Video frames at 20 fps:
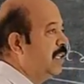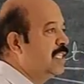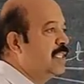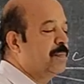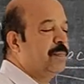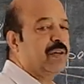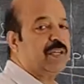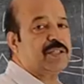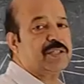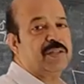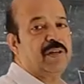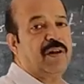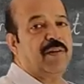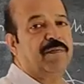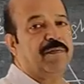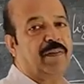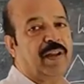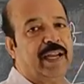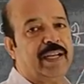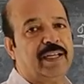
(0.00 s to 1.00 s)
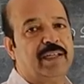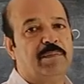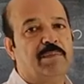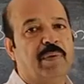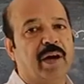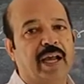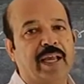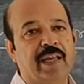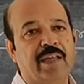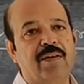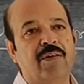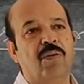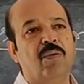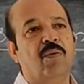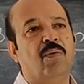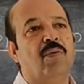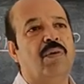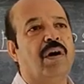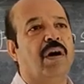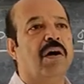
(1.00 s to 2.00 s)
dispersion of light by
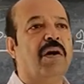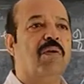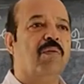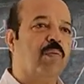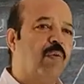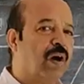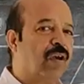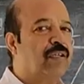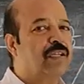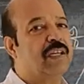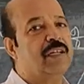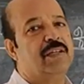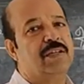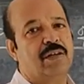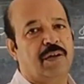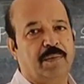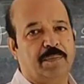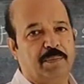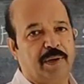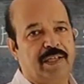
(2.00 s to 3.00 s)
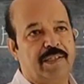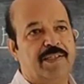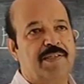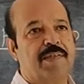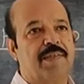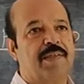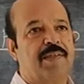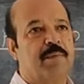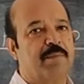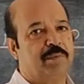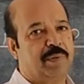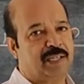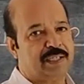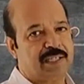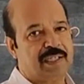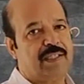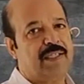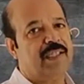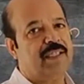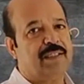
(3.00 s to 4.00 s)
water droplets
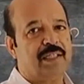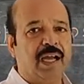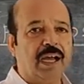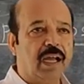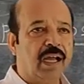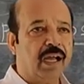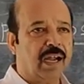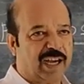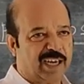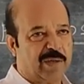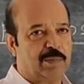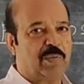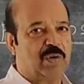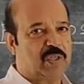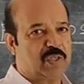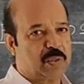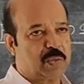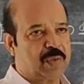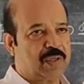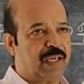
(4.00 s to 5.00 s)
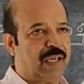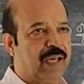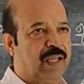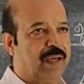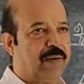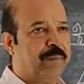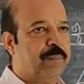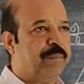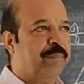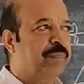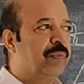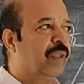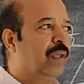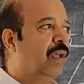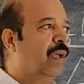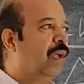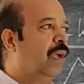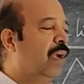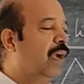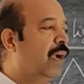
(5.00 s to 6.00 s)
present in the atmosphere.
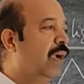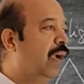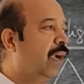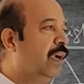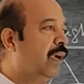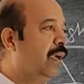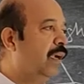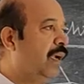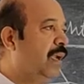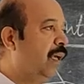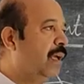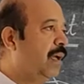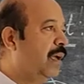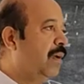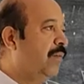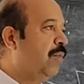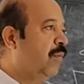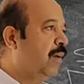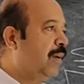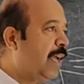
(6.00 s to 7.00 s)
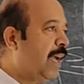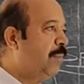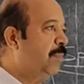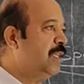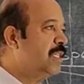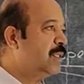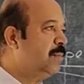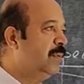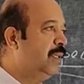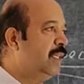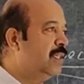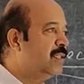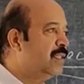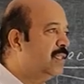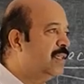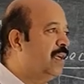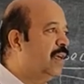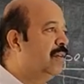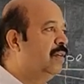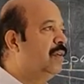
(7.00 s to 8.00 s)
And what happens
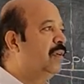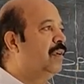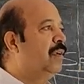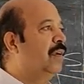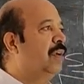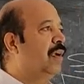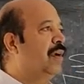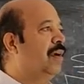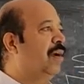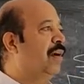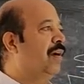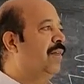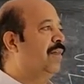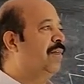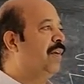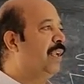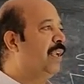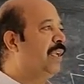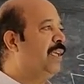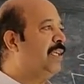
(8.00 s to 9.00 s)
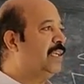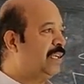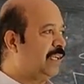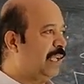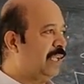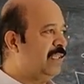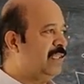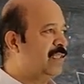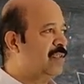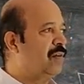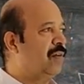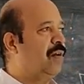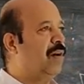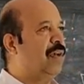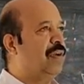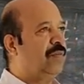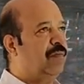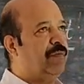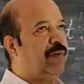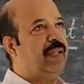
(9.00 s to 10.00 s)
means when it rains or
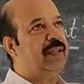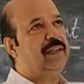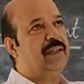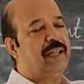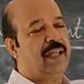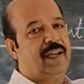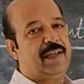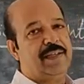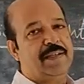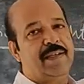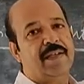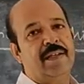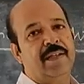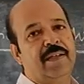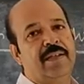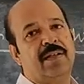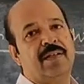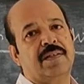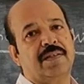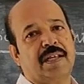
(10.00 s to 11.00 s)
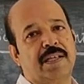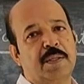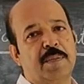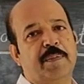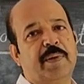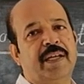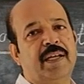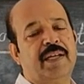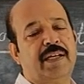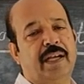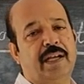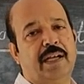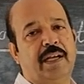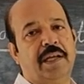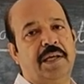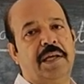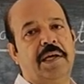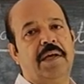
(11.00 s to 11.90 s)
when there is suspended